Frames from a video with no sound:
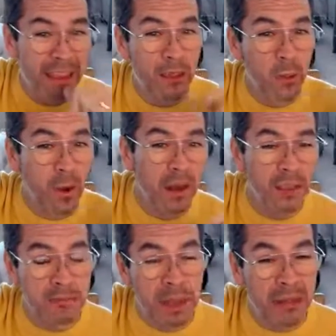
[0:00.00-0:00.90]
and you
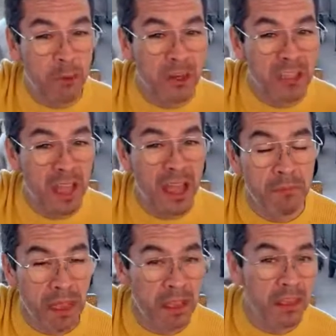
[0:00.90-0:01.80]
want to spend more
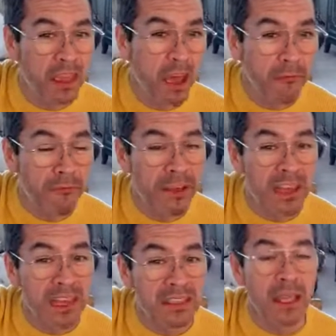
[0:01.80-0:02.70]
time in the
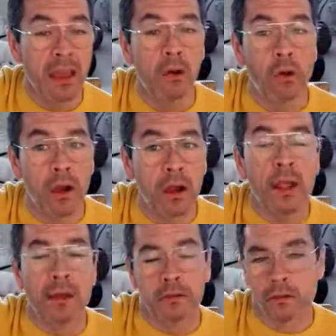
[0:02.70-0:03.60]
office
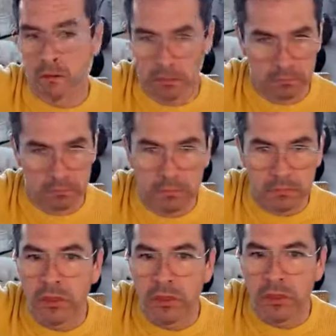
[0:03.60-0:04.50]
or
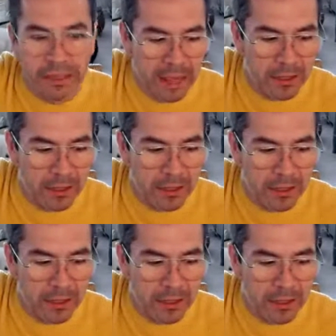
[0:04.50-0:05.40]
things like that.
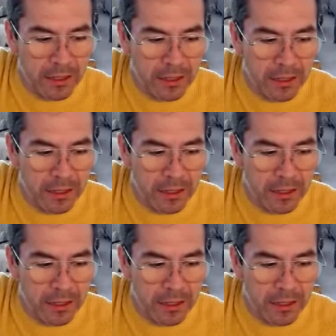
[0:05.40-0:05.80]
Right?